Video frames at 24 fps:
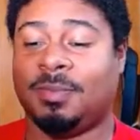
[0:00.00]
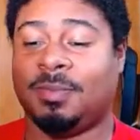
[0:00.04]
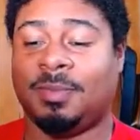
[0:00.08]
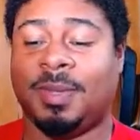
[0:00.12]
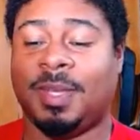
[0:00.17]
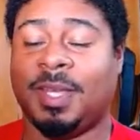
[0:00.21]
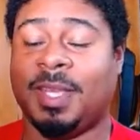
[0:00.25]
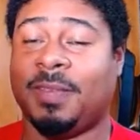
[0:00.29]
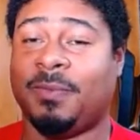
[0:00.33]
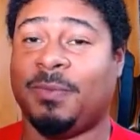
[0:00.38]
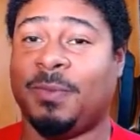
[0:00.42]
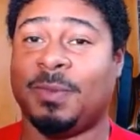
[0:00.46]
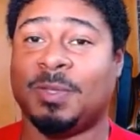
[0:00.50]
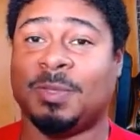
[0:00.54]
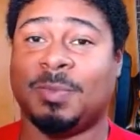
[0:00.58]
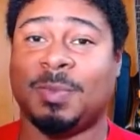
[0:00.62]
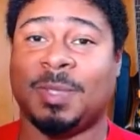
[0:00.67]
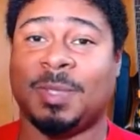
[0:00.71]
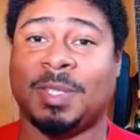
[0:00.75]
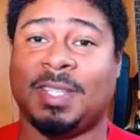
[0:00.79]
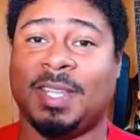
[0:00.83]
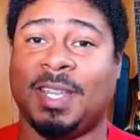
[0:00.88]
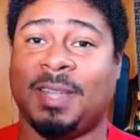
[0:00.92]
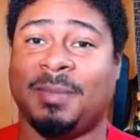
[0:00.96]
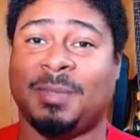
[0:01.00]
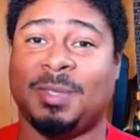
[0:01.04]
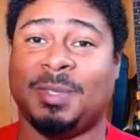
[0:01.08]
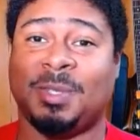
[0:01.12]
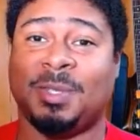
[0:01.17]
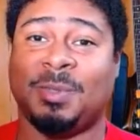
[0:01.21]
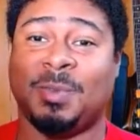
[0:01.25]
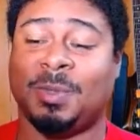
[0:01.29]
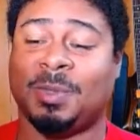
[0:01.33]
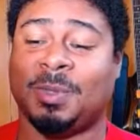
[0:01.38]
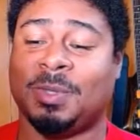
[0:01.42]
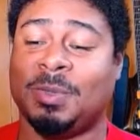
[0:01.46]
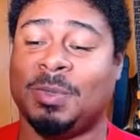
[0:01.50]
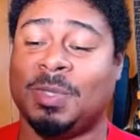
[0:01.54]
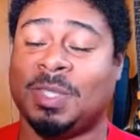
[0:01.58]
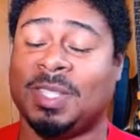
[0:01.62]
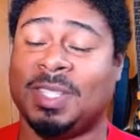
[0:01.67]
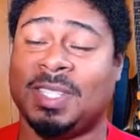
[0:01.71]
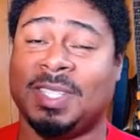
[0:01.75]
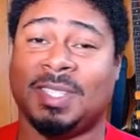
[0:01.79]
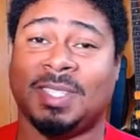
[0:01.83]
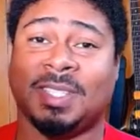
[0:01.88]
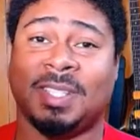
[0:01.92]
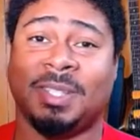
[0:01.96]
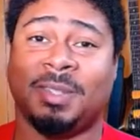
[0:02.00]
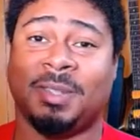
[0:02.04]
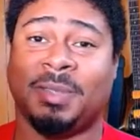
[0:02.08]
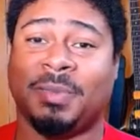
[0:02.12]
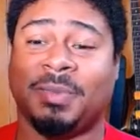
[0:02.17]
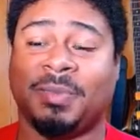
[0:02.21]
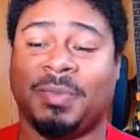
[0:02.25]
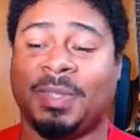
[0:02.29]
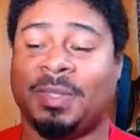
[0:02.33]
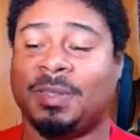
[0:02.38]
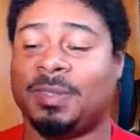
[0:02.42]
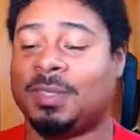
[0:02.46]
hit for as much damage you want to, just at least clear the field.